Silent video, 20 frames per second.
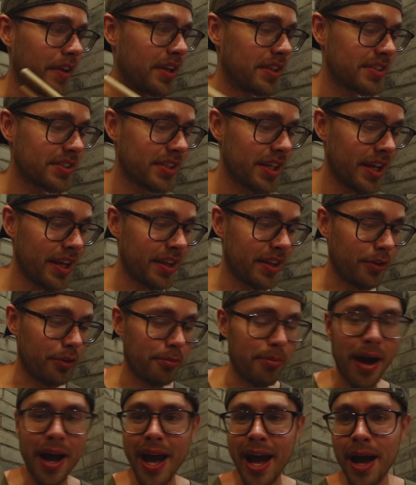this.
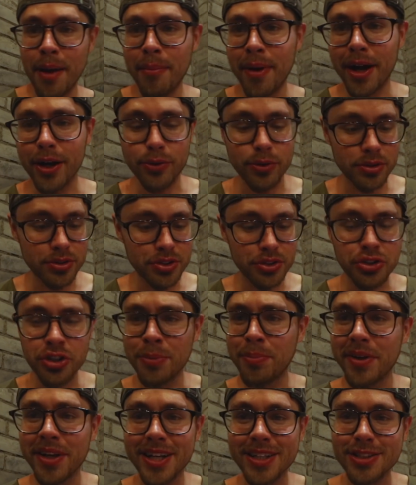Doing my hat backwards,
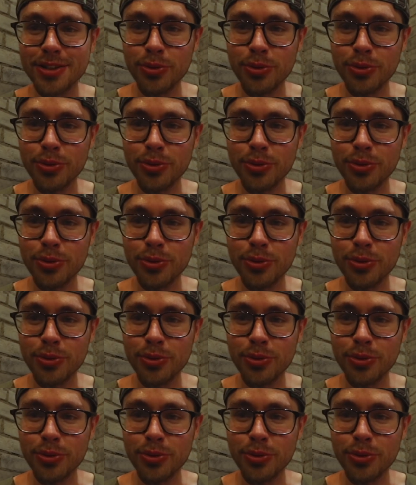dripping in